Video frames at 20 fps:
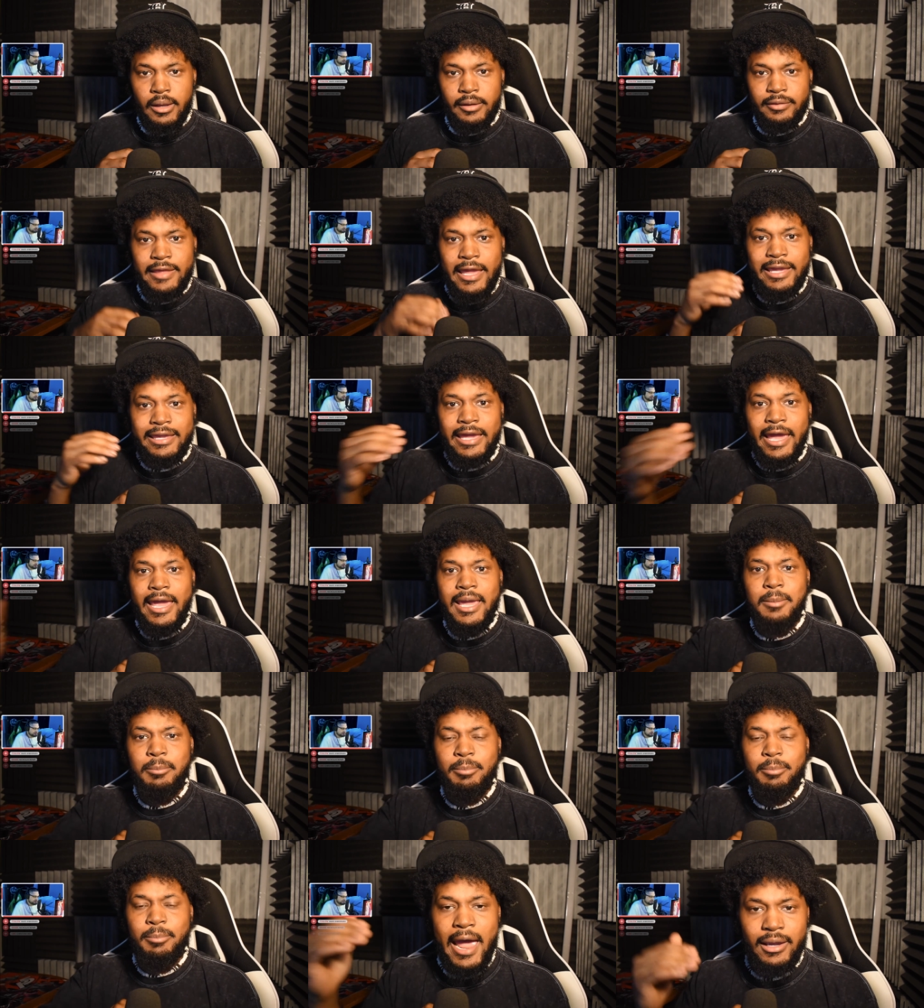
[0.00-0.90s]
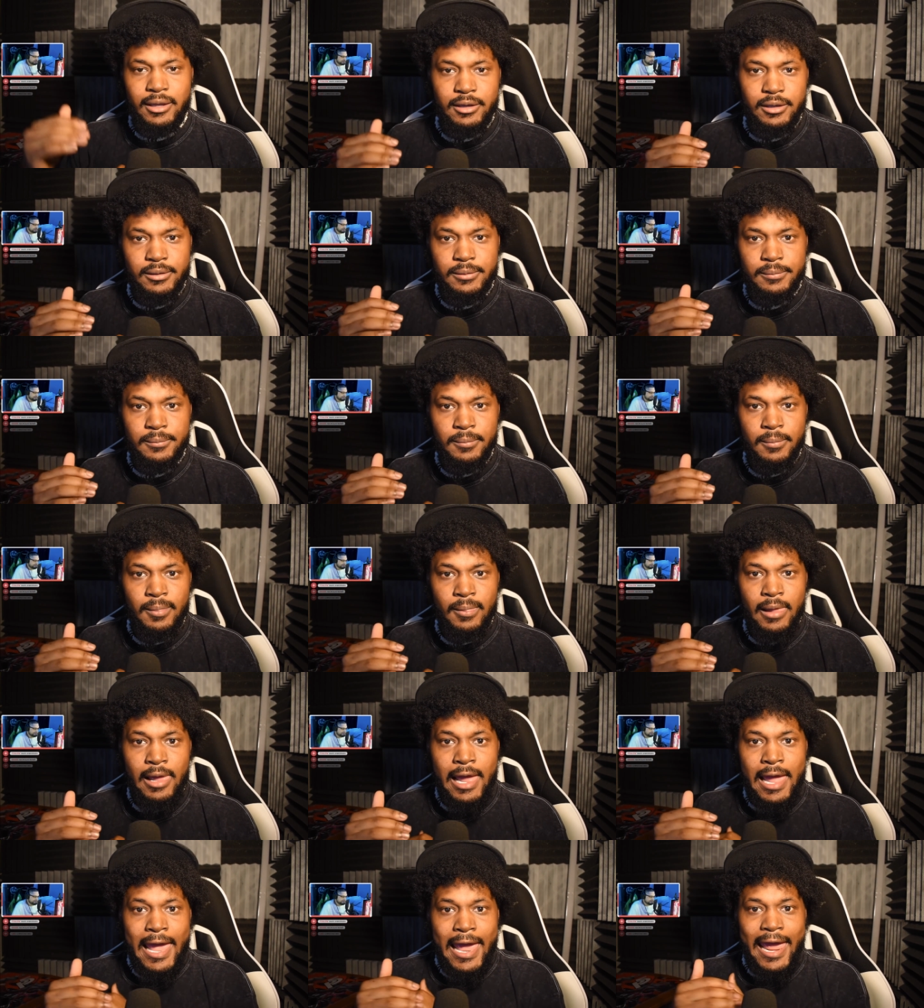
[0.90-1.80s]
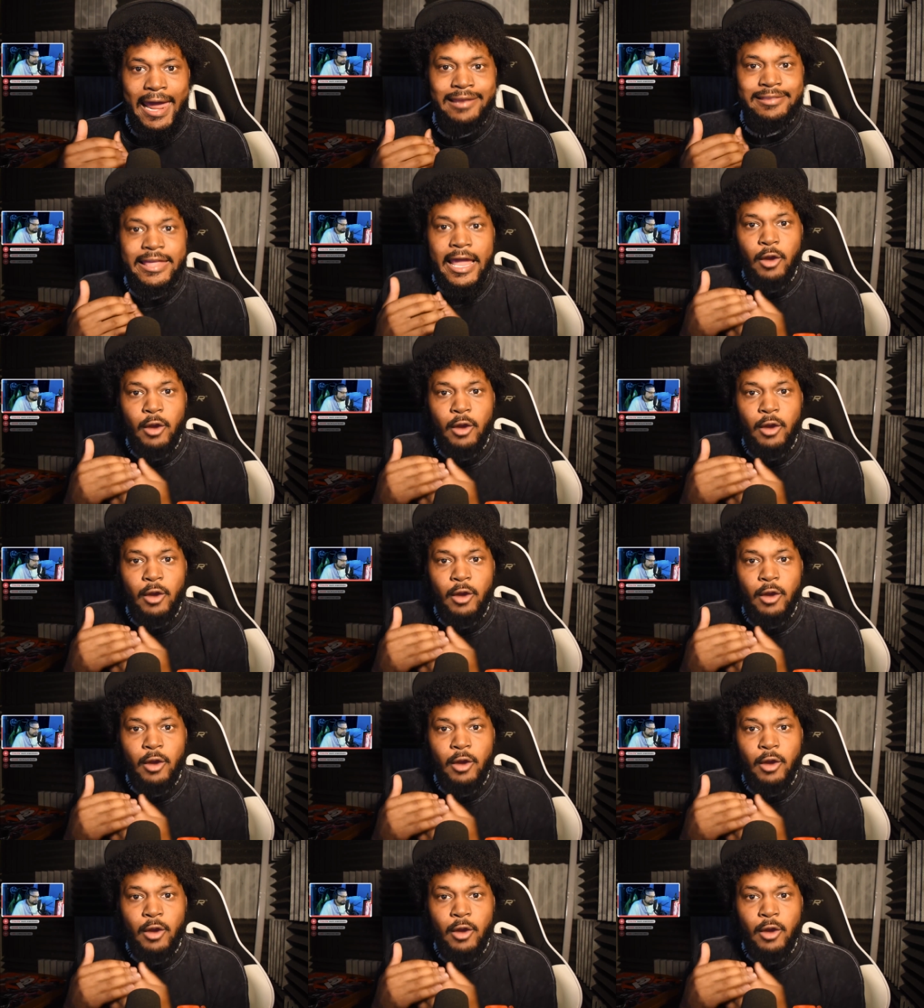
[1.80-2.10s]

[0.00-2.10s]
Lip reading: They came back and they